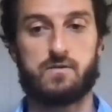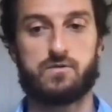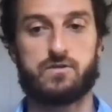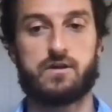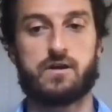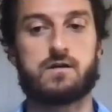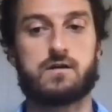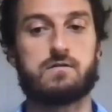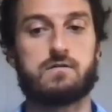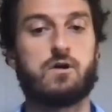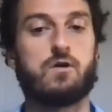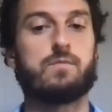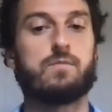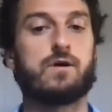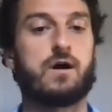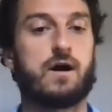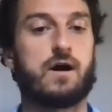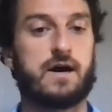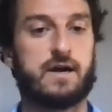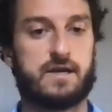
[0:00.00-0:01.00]
with our global
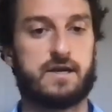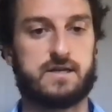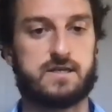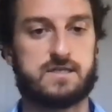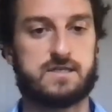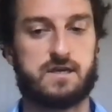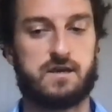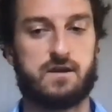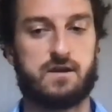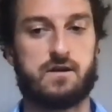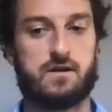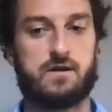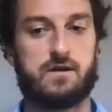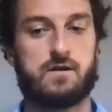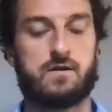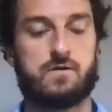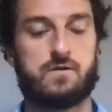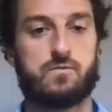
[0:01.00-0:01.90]
audience here